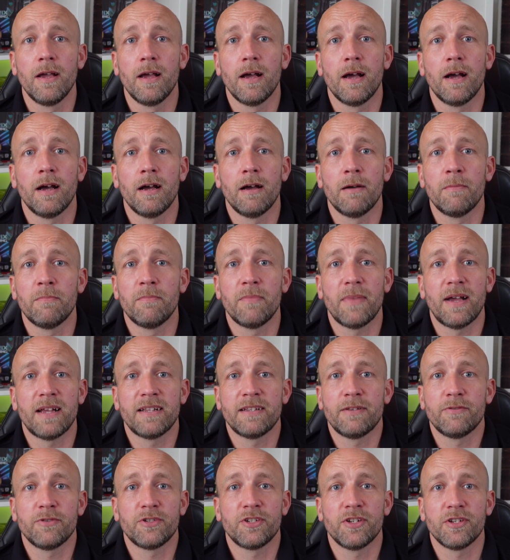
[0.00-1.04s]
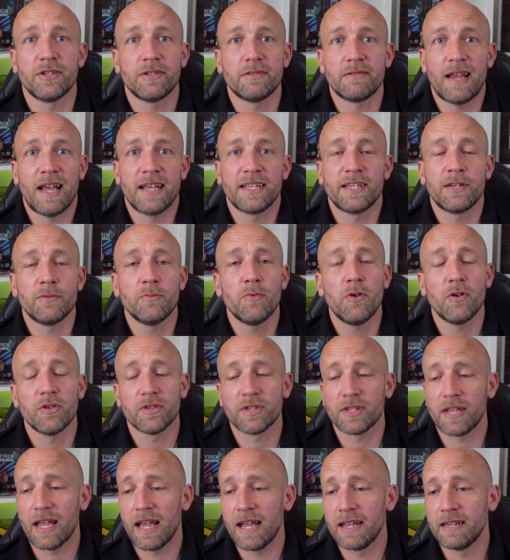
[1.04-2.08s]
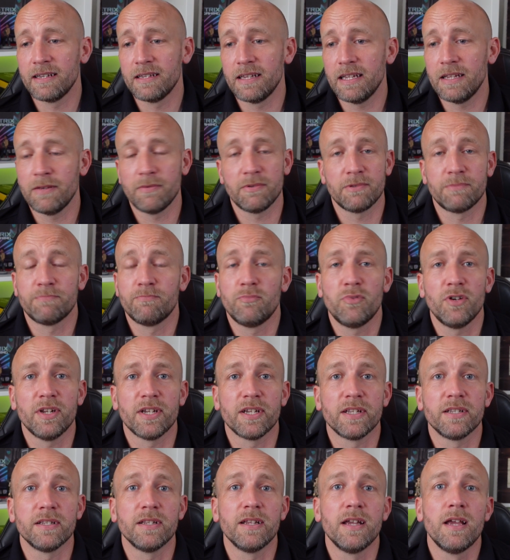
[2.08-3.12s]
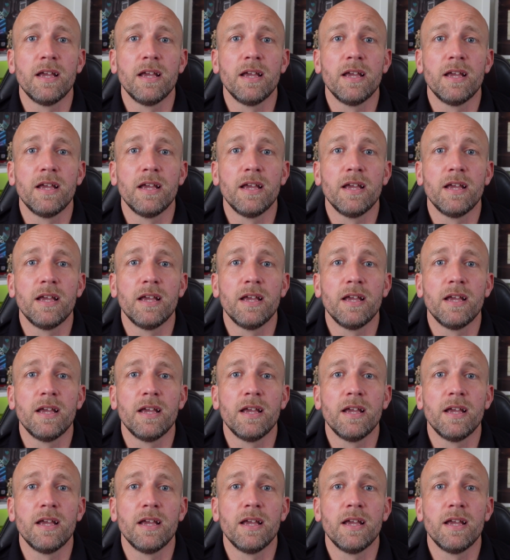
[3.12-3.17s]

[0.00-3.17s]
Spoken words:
and it was just as it was, and it was brilliant.